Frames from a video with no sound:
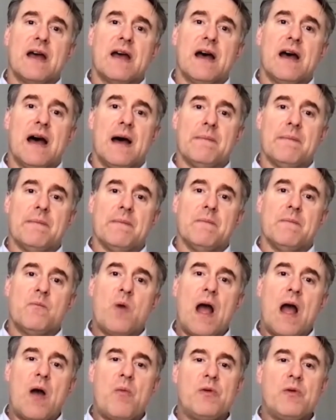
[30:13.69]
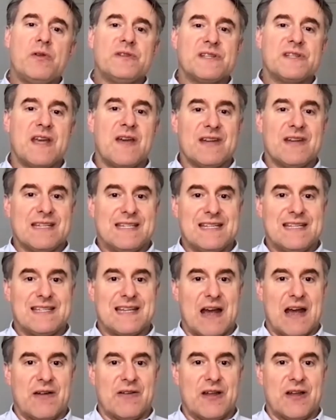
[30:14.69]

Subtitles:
well, we'll just give you a discount